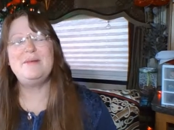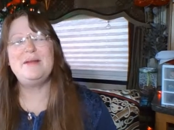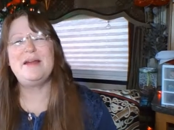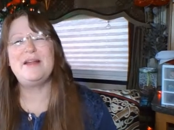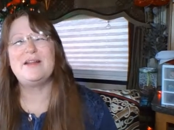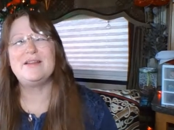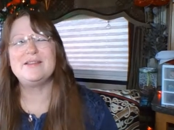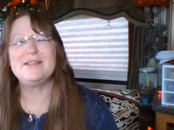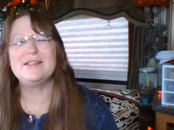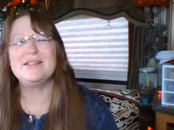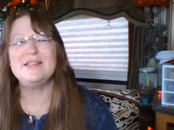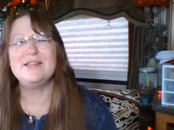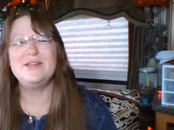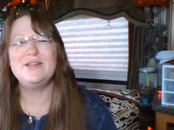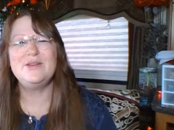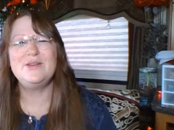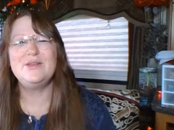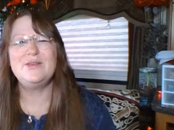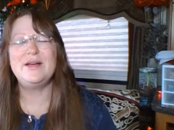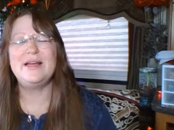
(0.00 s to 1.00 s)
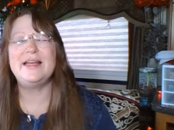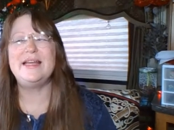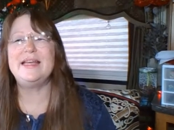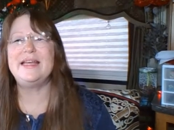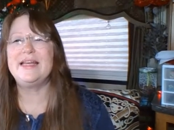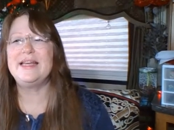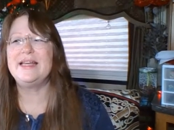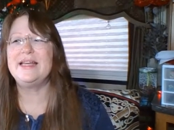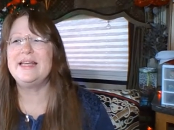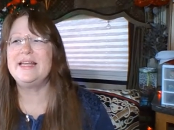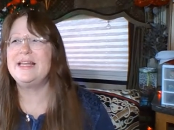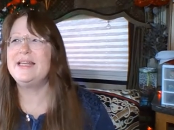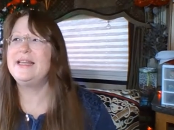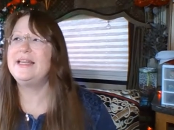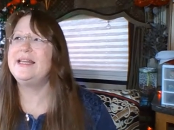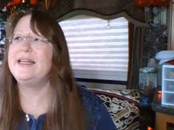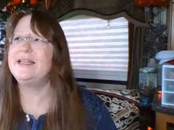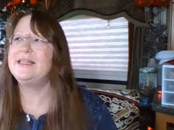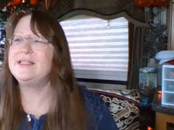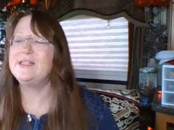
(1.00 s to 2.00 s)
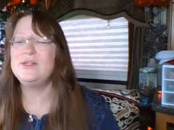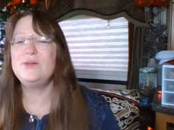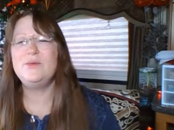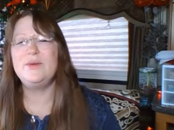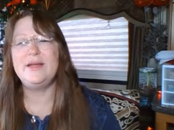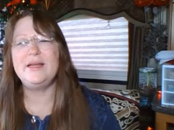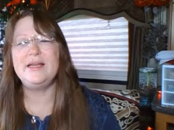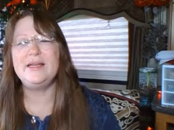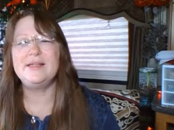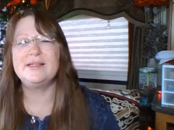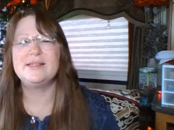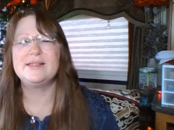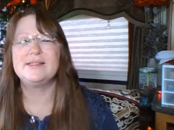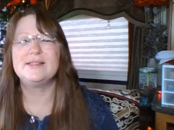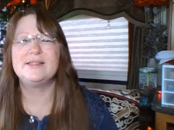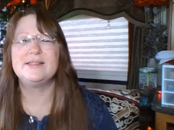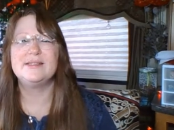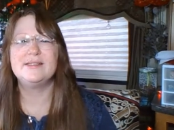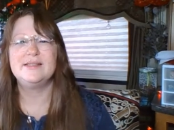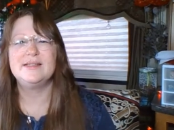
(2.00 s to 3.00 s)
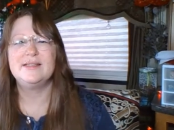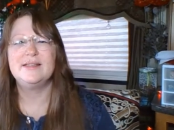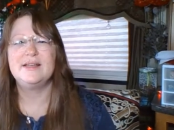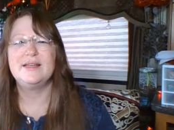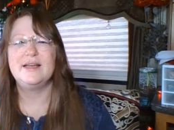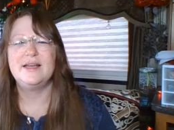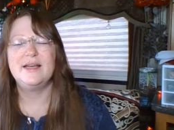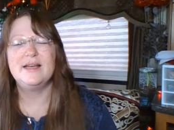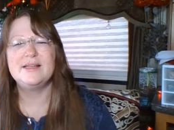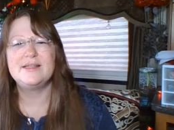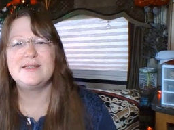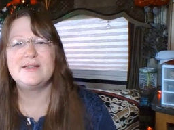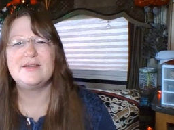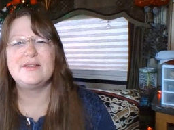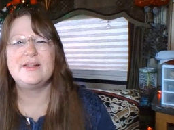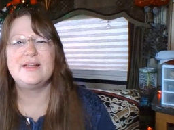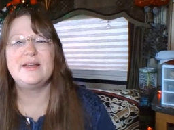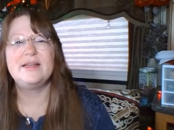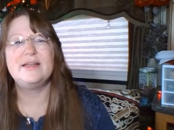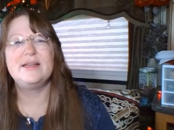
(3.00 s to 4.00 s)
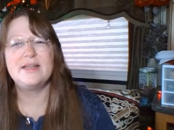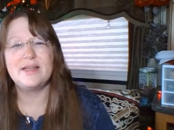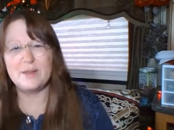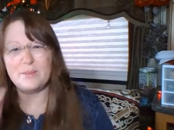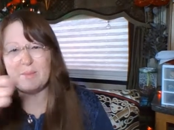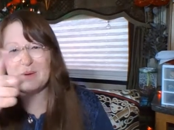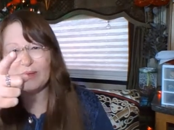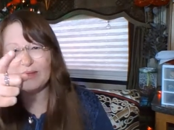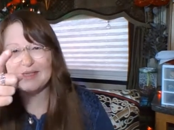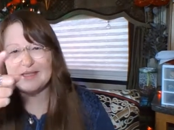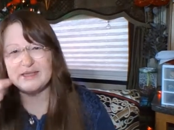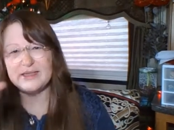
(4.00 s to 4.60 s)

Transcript: and I'll see you in 2 weeks. Until then, keep on